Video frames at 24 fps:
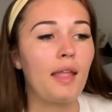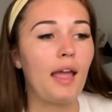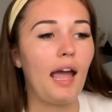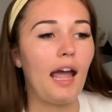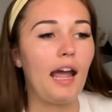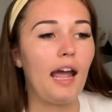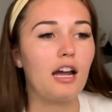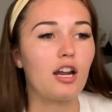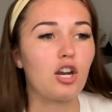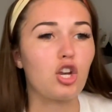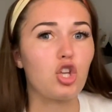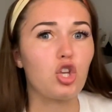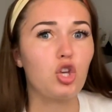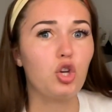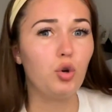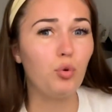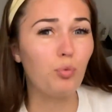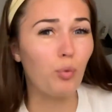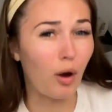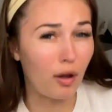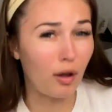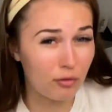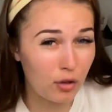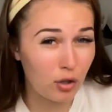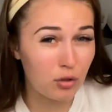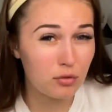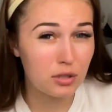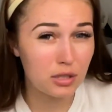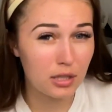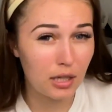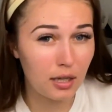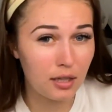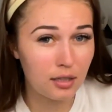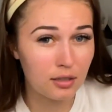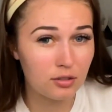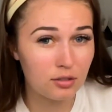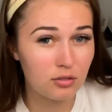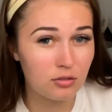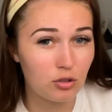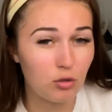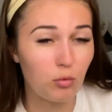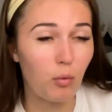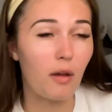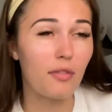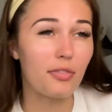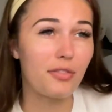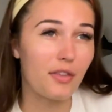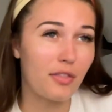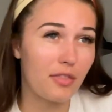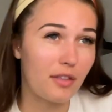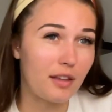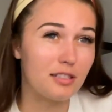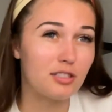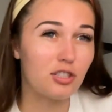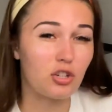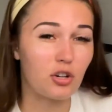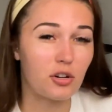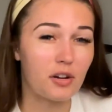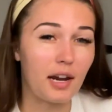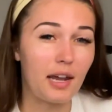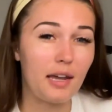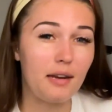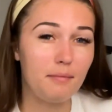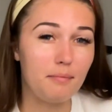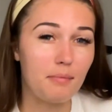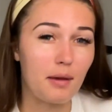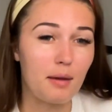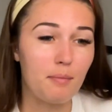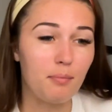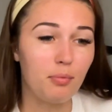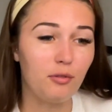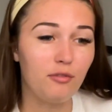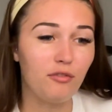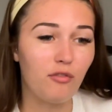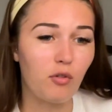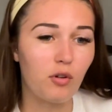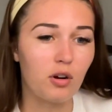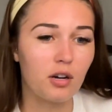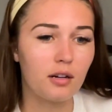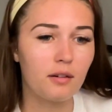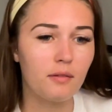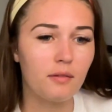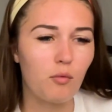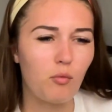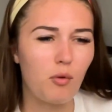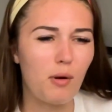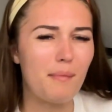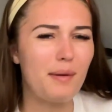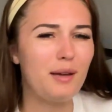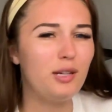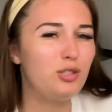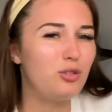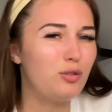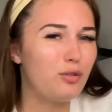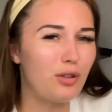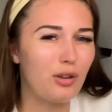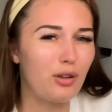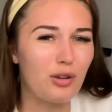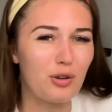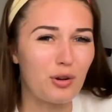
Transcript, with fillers: and you want those things, you want the things that you're hating people for, what makes you think